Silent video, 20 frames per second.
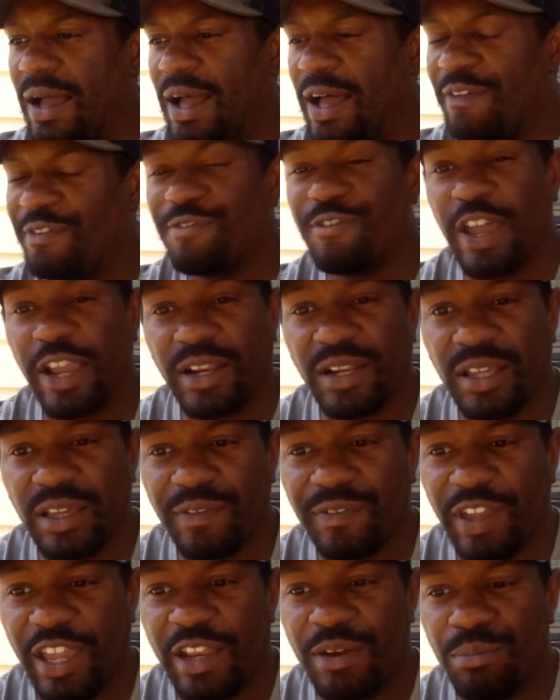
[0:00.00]

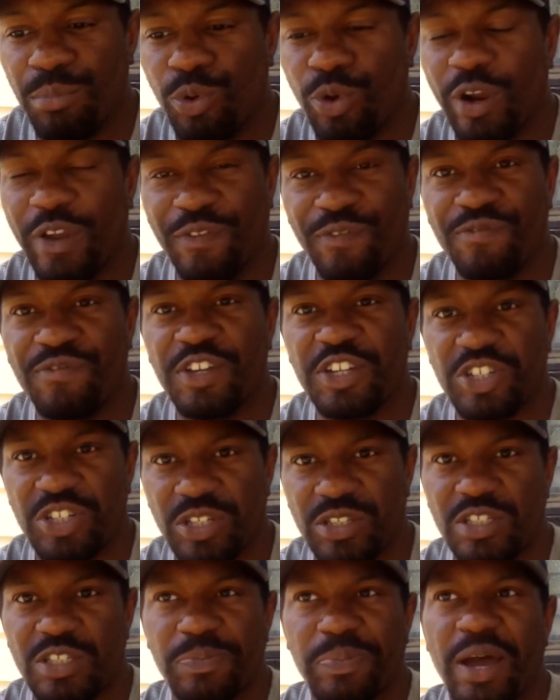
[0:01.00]
effective and more
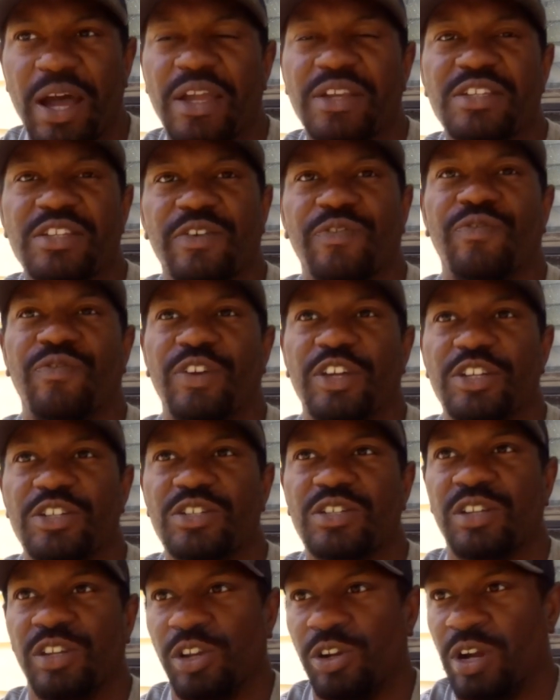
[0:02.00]
efficient spot to
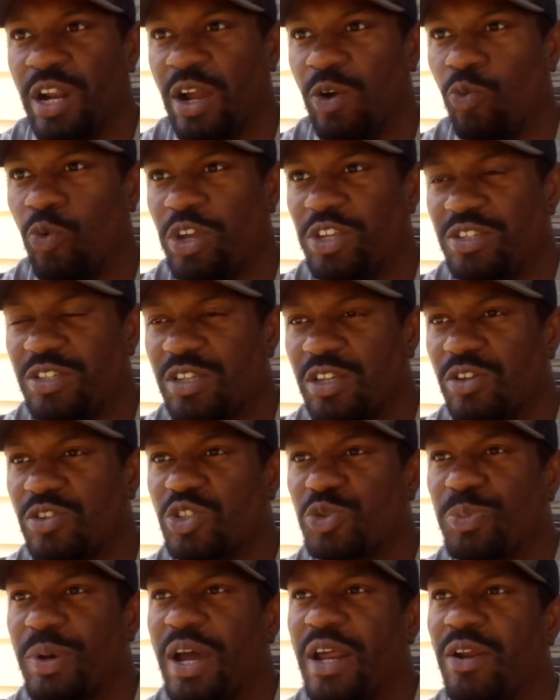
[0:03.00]
fish, and you're not wasting your
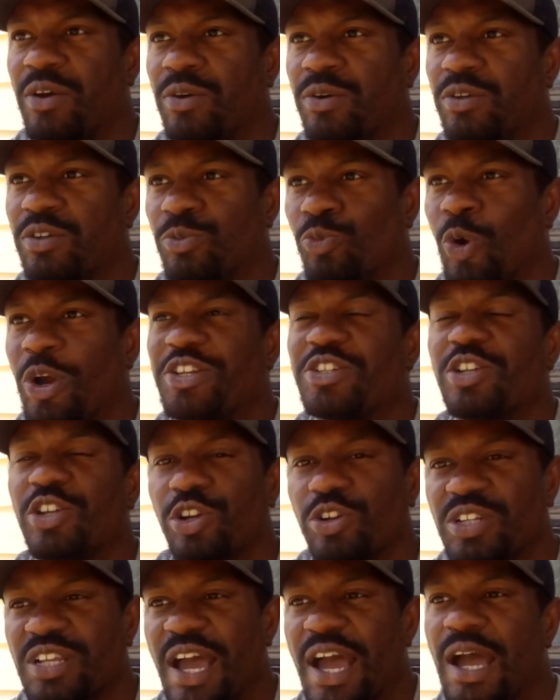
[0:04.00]

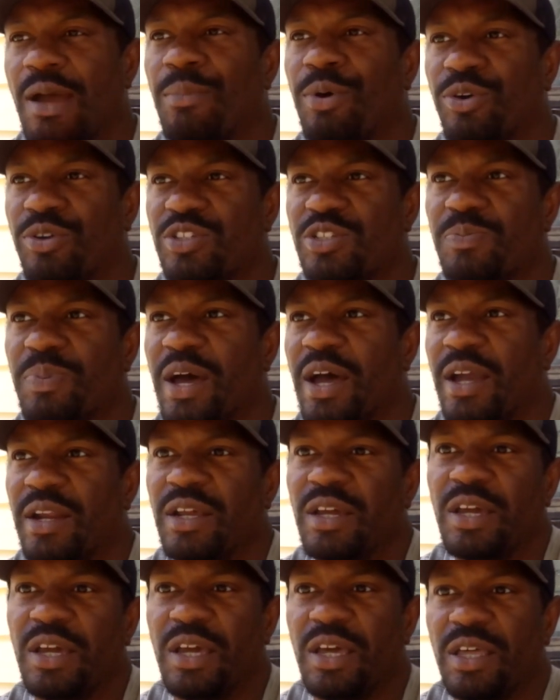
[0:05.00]
time on a spot
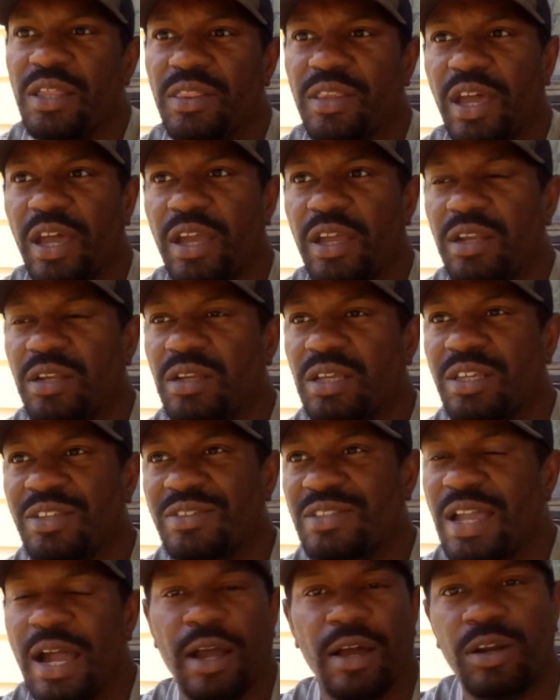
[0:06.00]
that is
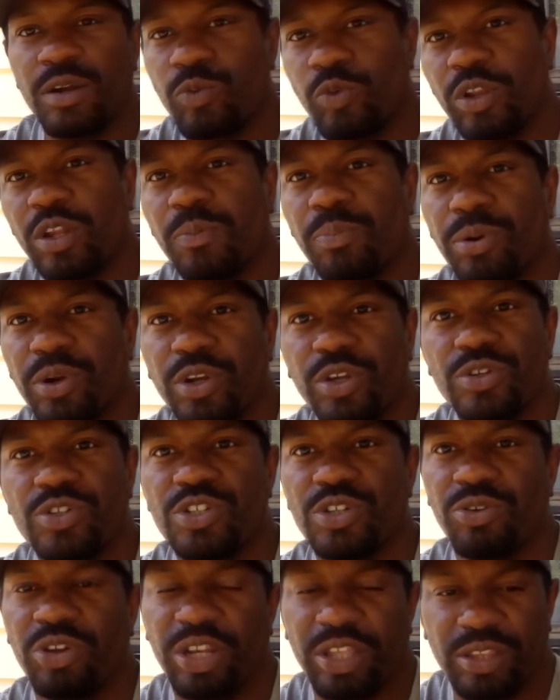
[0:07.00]
not going to really produce
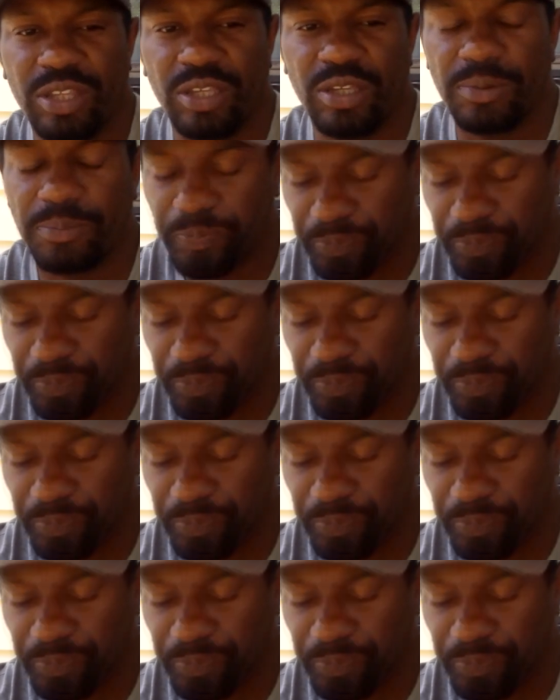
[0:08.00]
you anything.